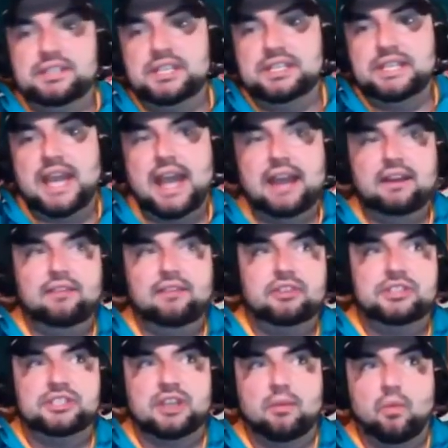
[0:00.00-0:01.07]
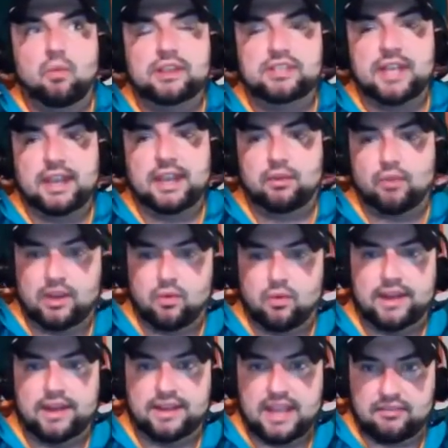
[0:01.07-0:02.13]
He's kind of in some ways like
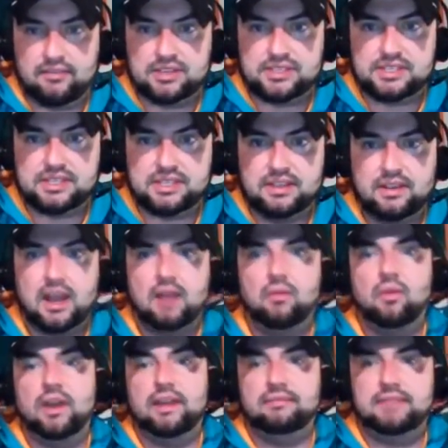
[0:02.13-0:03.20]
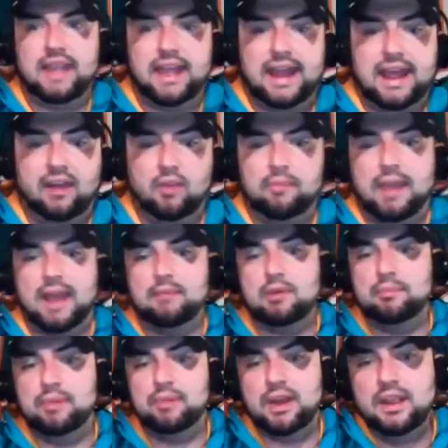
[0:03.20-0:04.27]
Raekwon Davis at Alabama.
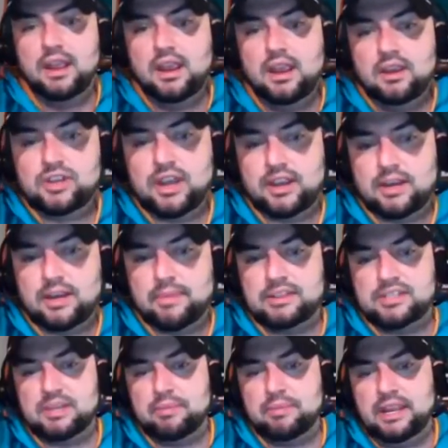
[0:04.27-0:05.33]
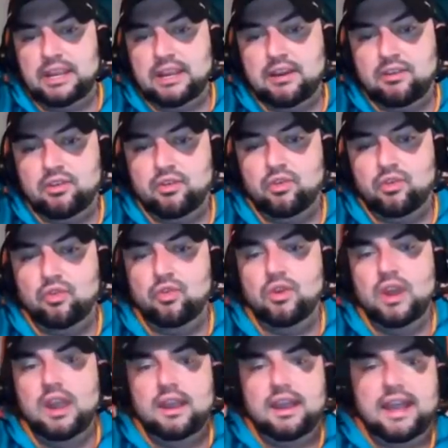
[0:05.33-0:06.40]
But you're talking about somebody here who
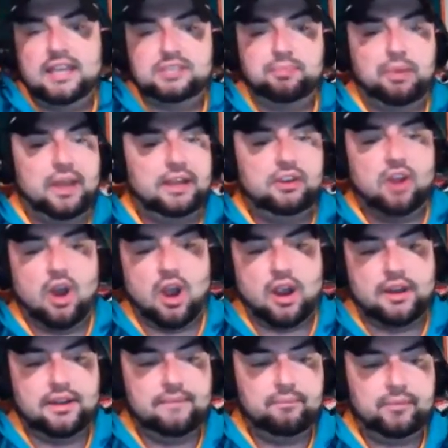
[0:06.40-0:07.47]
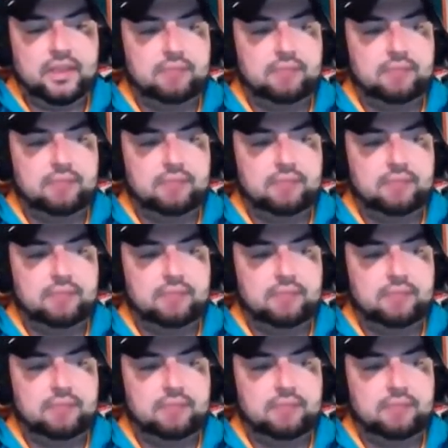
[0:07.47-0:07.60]
has played guard.